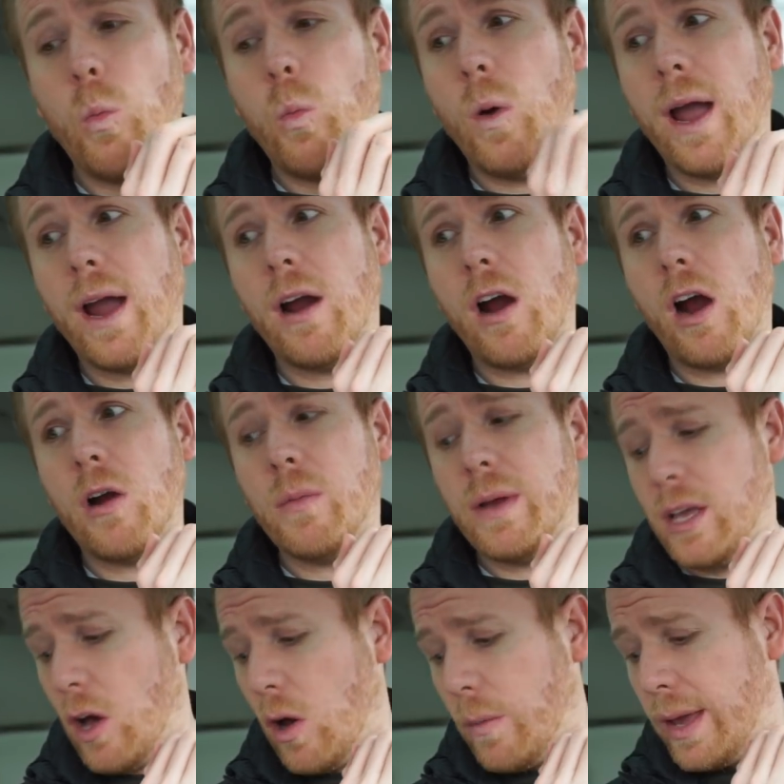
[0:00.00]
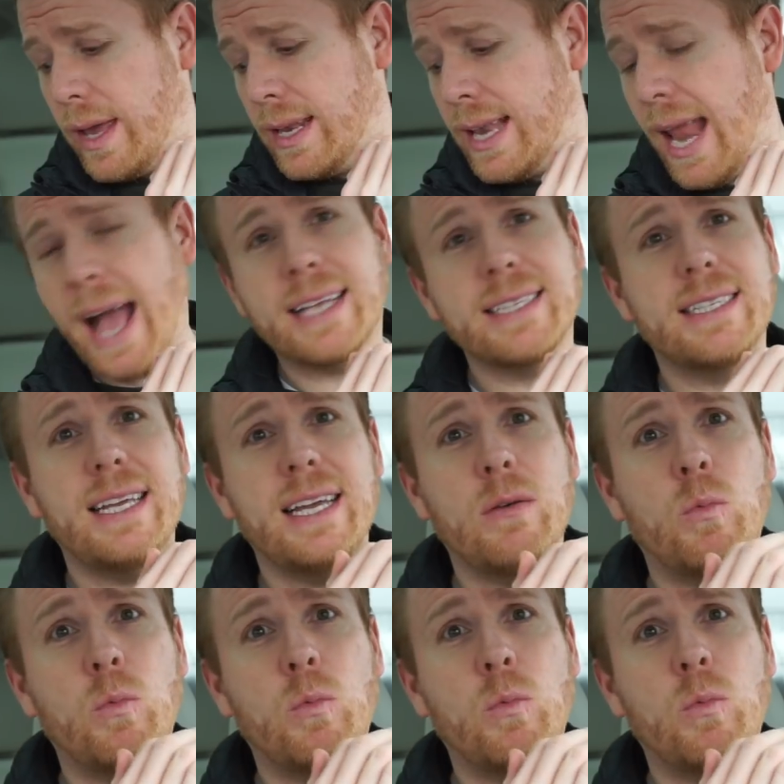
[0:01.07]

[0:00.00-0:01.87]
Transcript: Where are we going next? Eh,